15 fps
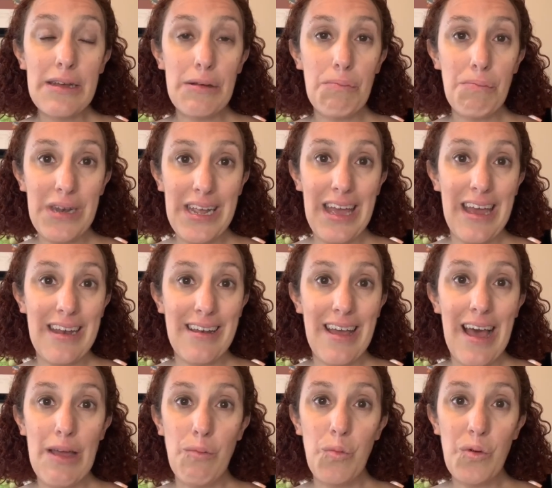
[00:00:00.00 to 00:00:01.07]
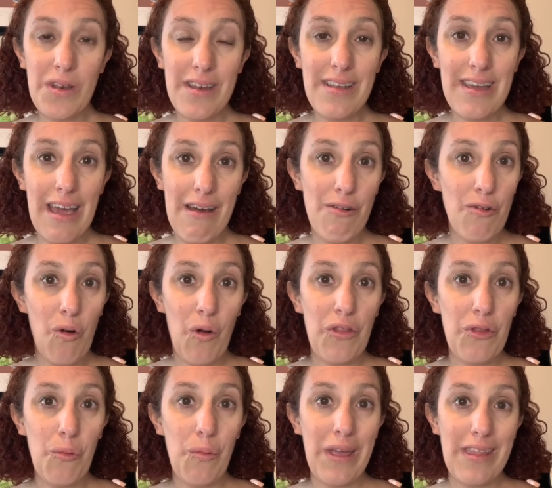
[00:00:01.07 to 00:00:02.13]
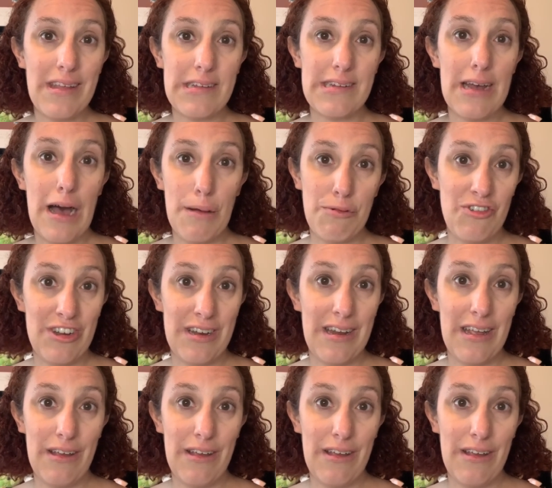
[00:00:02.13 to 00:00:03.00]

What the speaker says: But again, I wouldn't count on the waitlist option